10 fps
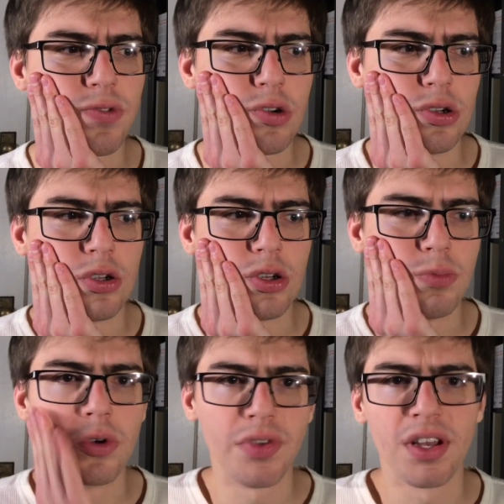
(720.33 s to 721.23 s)
for a
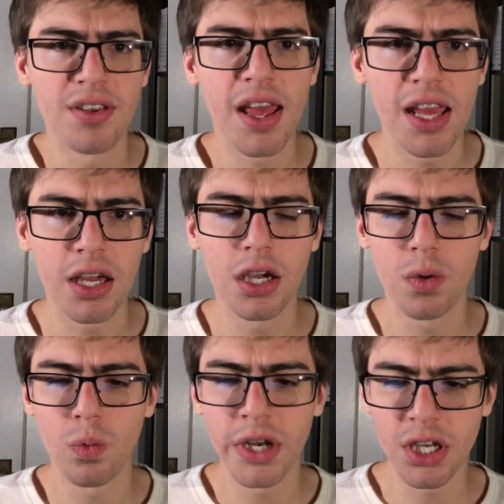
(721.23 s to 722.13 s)
movie to take
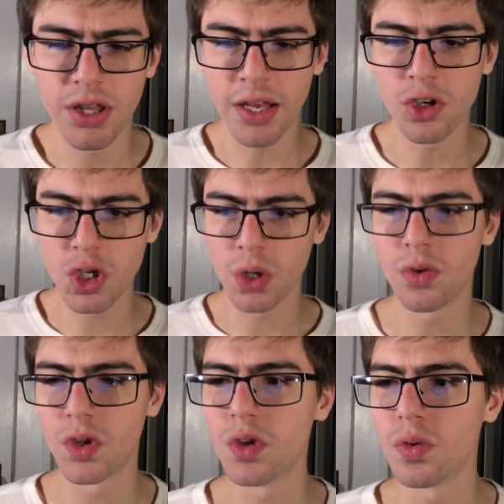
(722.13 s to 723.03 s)
when it then
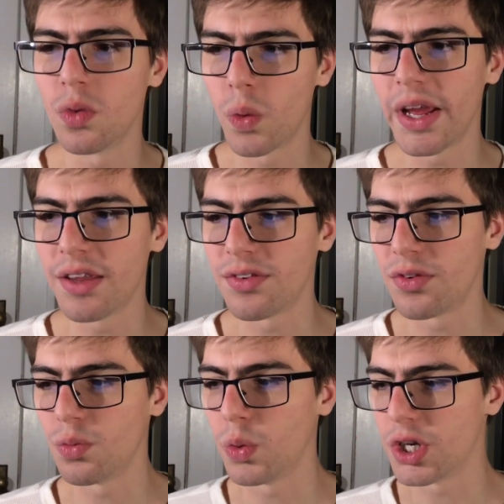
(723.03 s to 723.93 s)
shows you the
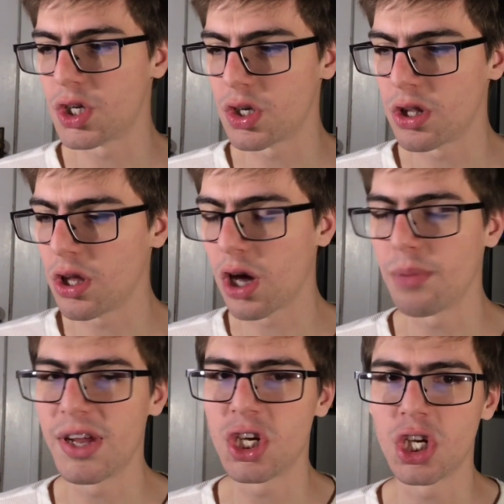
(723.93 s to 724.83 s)
ways which the
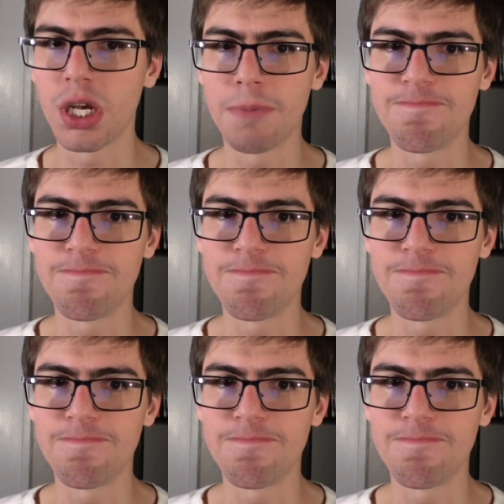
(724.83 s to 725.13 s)
automation